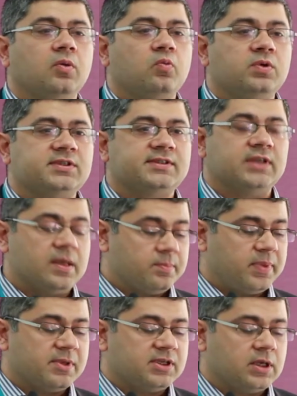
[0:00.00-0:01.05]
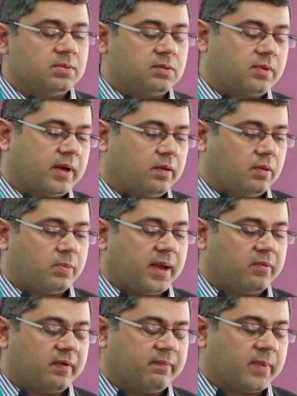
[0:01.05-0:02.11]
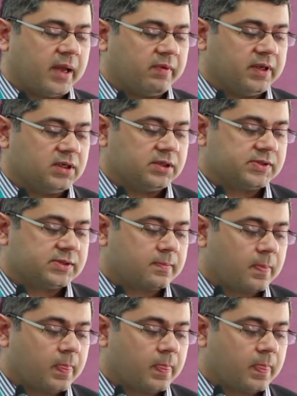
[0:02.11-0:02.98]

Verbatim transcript: which is implementable by vendors.